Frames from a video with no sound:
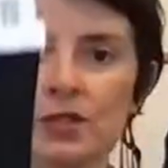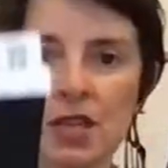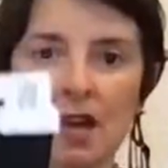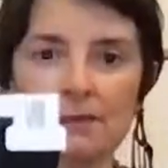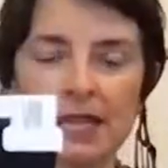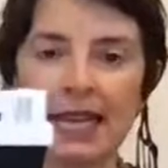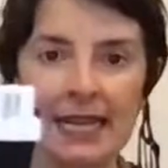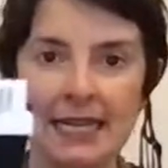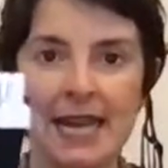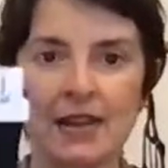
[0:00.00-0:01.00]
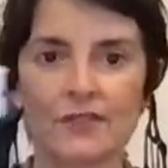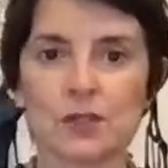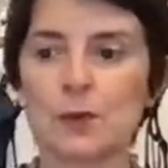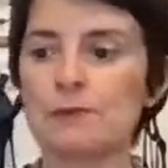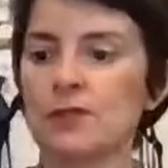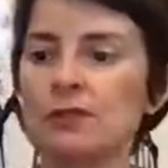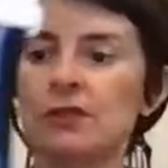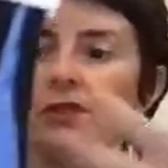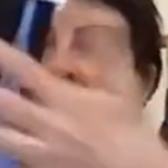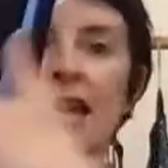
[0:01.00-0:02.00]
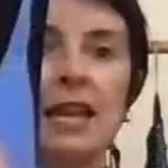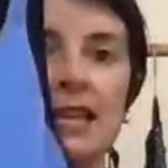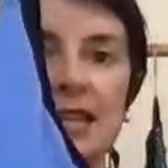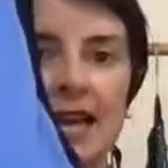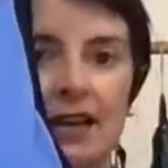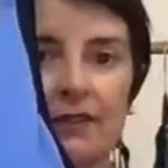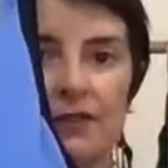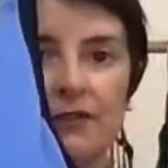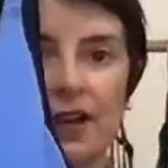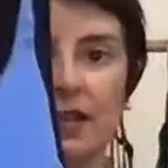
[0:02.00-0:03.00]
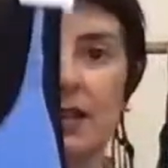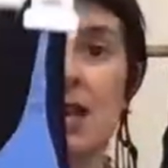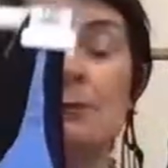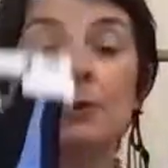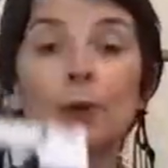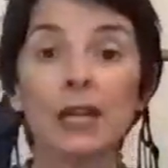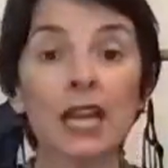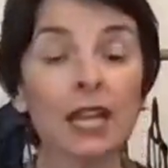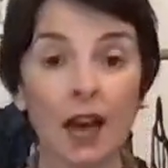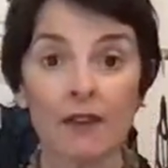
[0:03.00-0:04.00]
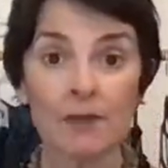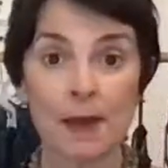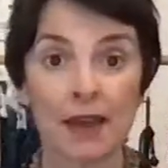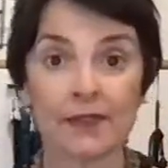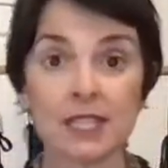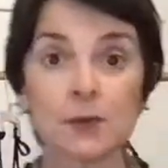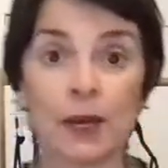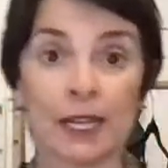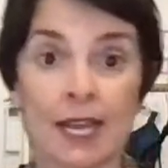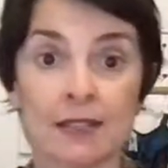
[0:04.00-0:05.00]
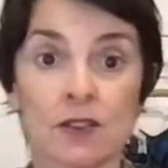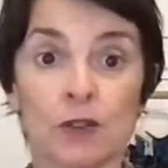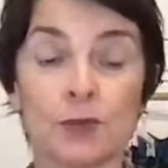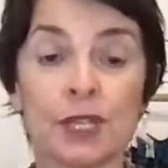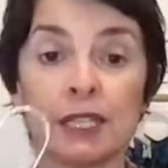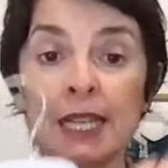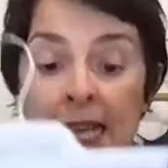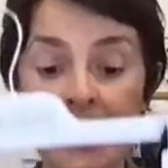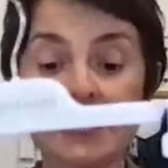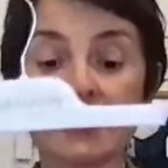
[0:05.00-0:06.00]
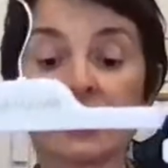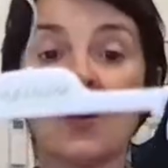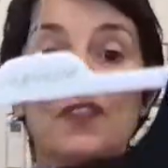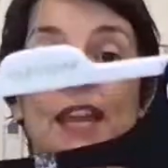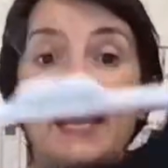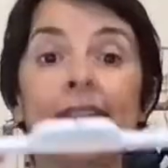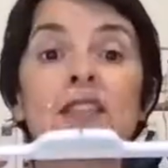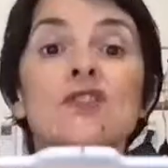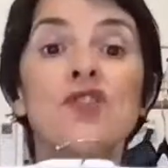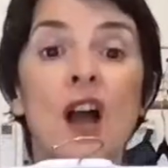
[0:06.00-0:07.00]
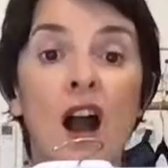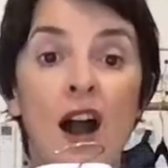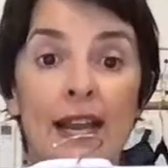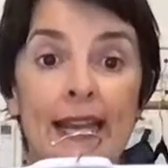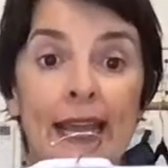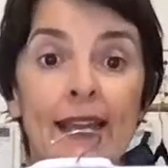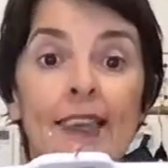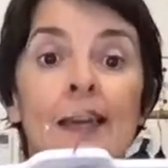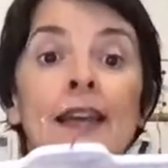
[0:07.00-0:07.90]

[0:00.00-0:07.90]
the time to get in and out of your swimsuit. You'd get in and out of the front. But what I love about this one as an option is it's got that extra high neck,